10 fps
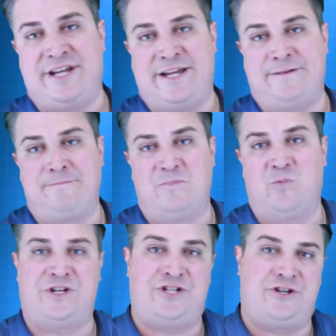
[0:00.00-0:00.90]
in,
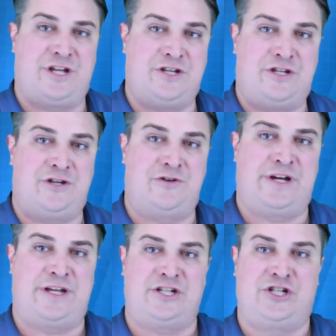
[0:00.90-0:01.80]
which you can do
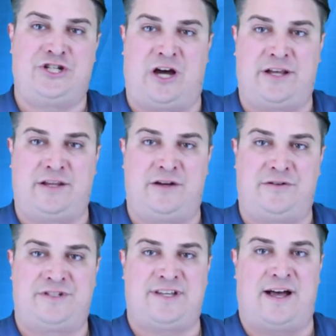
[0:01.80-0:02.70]
at
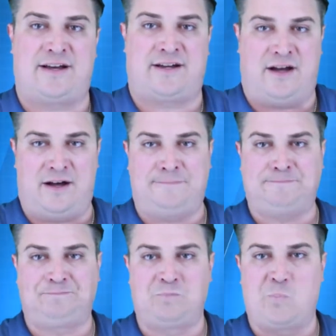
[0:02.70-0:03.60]

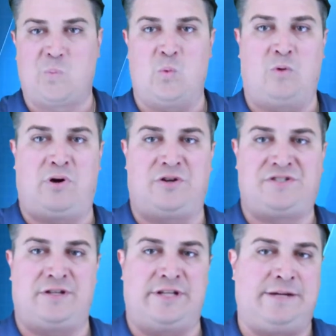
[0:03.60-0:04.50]
seanloans.com. We'll
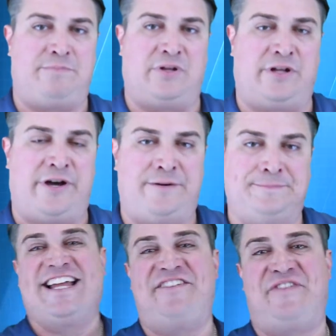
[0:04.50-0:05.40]
post the link
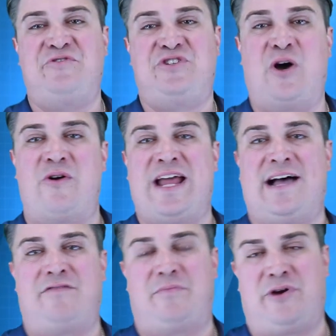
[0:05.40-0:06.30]
below. If you don't
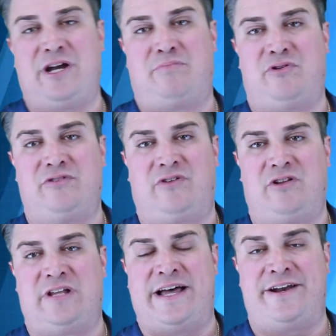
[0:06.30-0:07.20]
have a
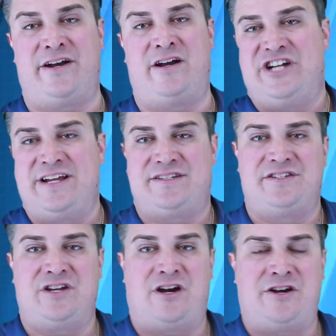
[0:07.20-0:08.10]
pre-approval letter,
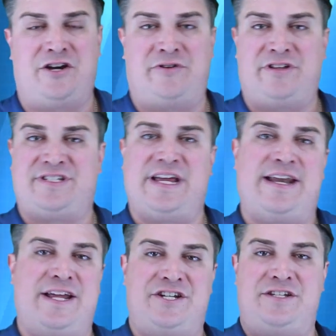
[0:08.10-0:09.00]
chances are your real estate
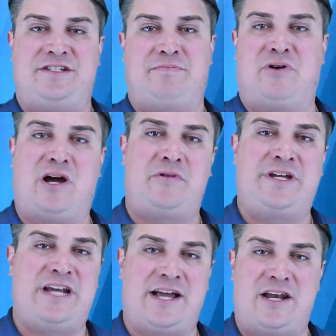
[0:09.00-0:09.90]
agent's
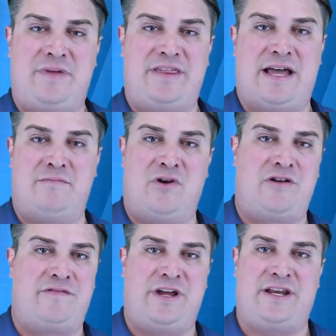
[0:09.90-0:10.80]
probably not going to be that
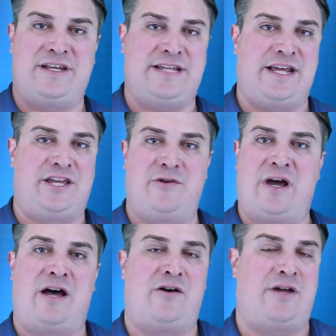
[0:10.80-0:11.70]
motivated to take you
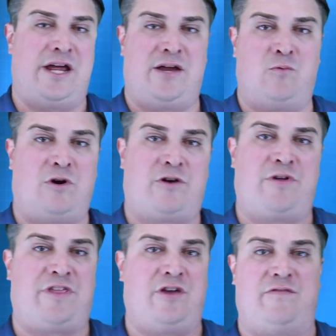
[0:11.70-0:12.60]
out and work
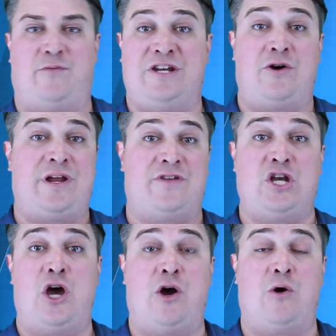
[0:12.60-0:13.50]
with you if we don't
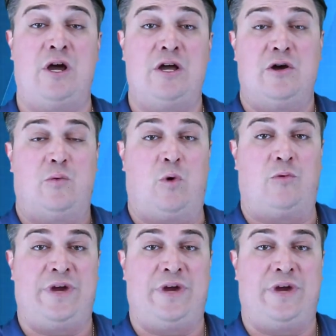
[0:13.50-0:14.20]
even know what